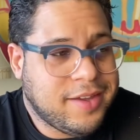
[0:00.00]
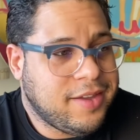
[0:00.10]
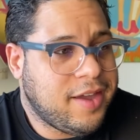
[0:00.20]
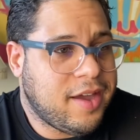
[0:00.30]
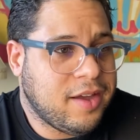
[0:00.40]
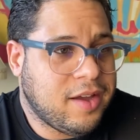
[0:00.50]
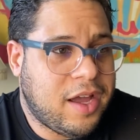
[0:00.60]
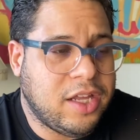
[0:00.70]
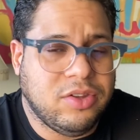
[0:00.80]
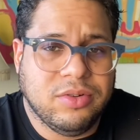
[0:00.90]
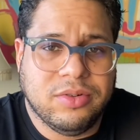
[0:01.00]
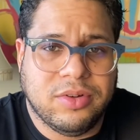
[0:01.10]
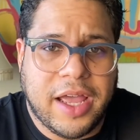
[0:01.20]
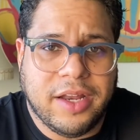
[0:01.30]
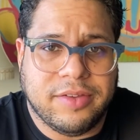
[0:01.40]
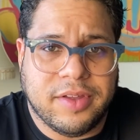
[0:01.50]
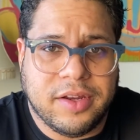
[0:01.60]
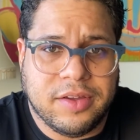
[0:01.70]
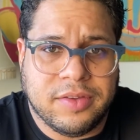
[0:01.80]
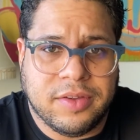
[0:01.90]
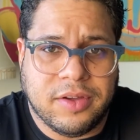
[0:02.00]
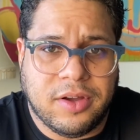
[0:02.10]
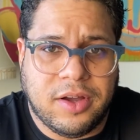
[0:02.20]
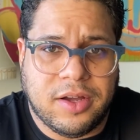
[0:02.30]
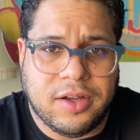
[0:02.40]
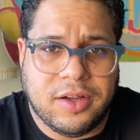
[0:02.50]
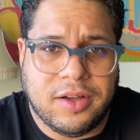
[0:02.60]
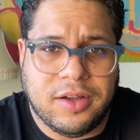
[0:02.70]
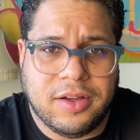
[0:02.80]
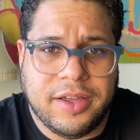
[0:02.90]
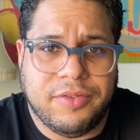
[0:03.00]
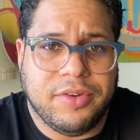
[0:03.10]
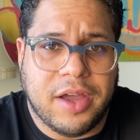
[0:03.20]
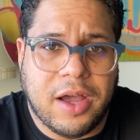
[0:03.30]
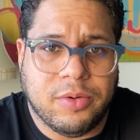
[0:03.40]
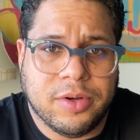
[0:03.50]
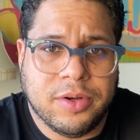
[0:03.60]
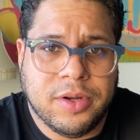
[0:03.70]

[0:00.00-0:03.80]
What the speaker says: yeah, I do calisthenics every hour.